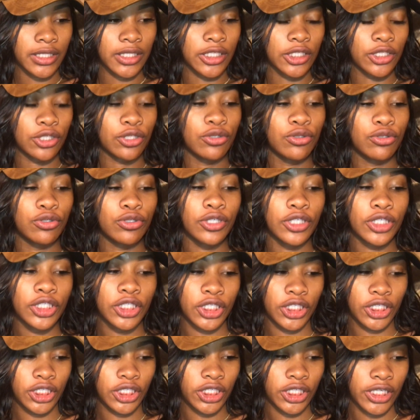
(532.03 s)
This
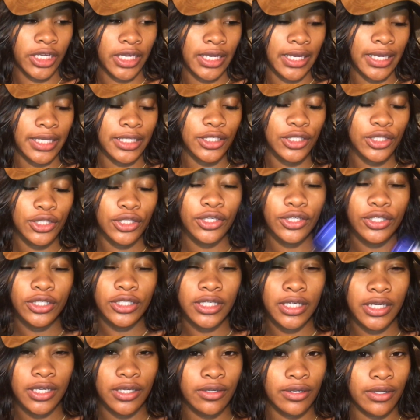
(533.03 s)
nutrition shake has
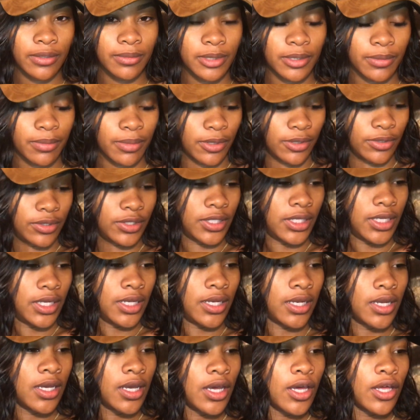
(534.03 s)
13 grams of
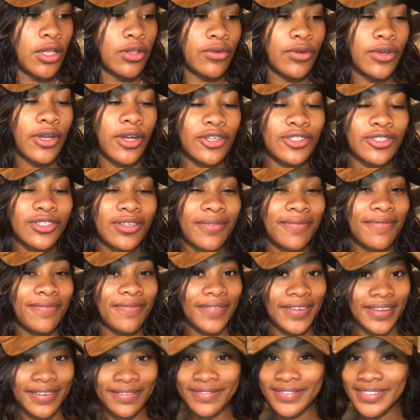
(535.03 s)
protein,
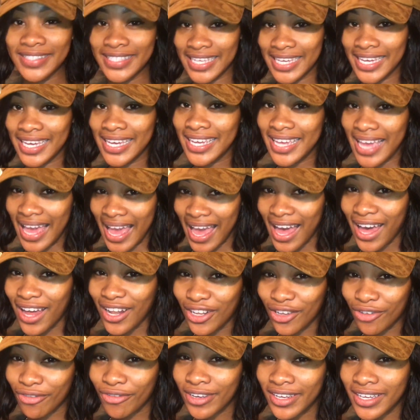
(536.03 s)
350
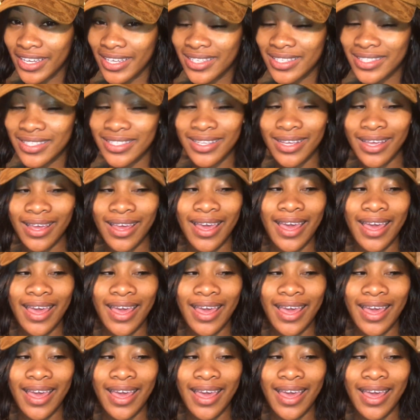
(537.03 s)
calories,